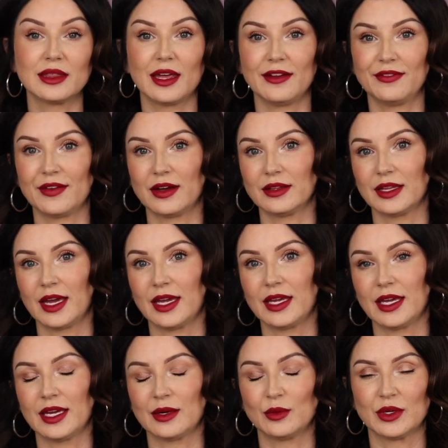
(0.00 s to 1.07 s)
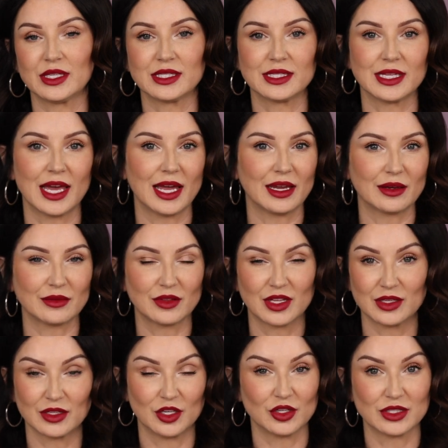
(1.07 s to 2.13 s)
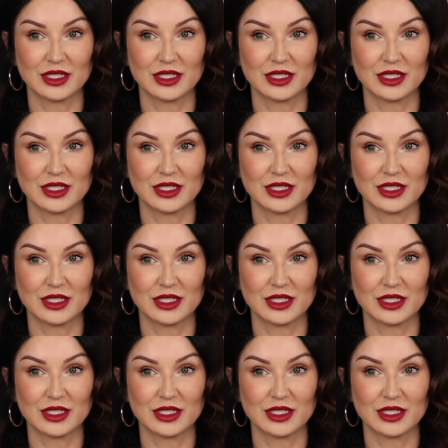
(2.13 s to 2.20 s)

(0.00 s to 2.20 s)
they felt like it was like your